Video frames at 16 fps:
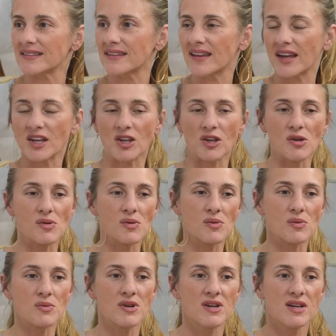that
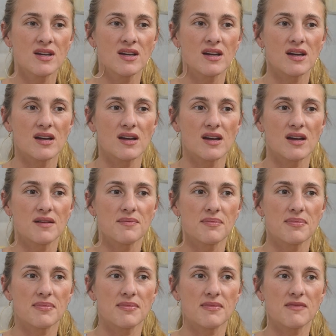you
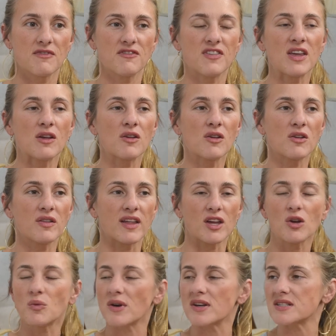feel like
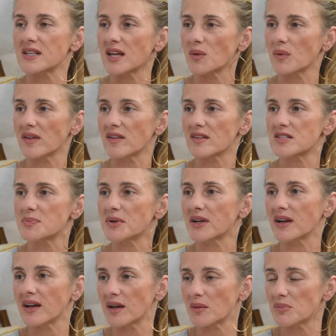you resonate with
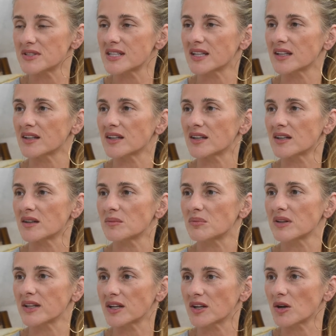a particular
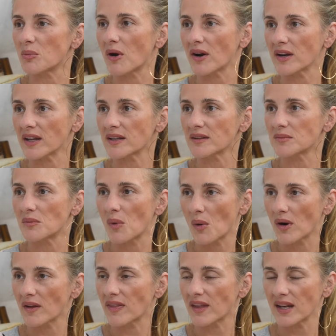political party
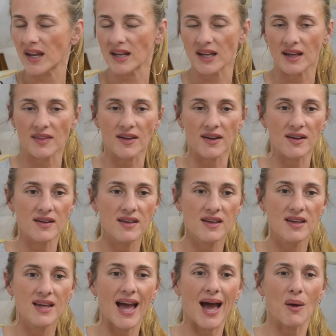more than any other.
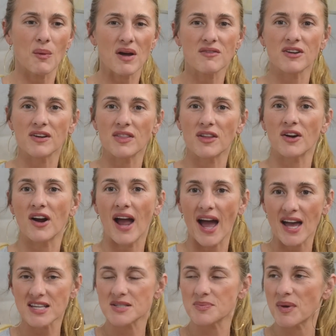However, there are
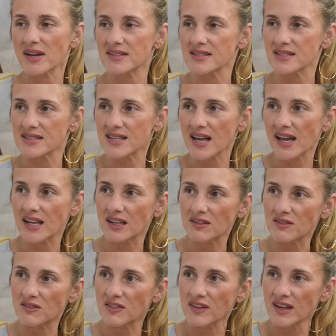aspects inside
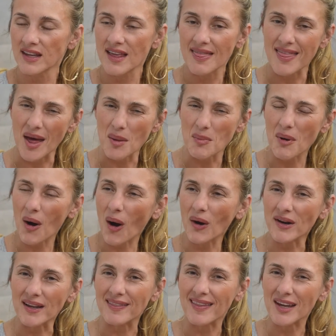of that
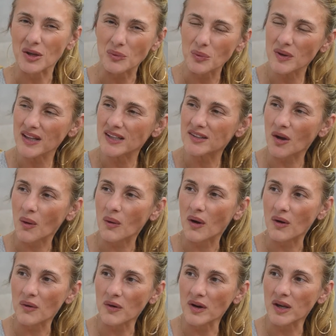party that you really don't
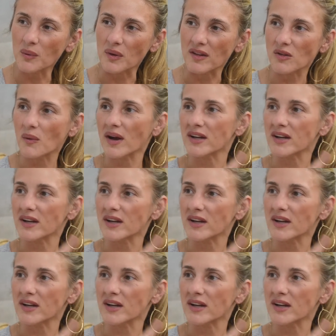agree with. You